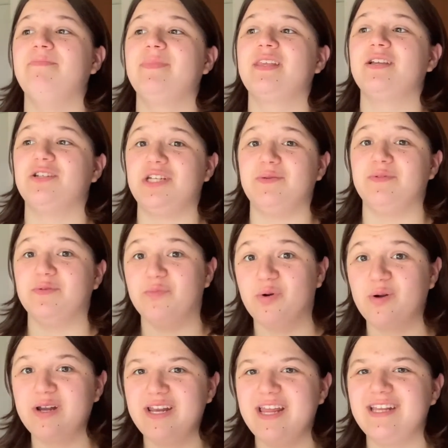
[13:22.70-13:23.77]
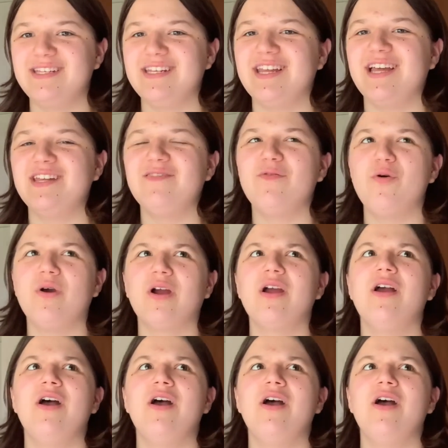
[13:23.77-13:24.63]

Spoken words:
she was born in 1894,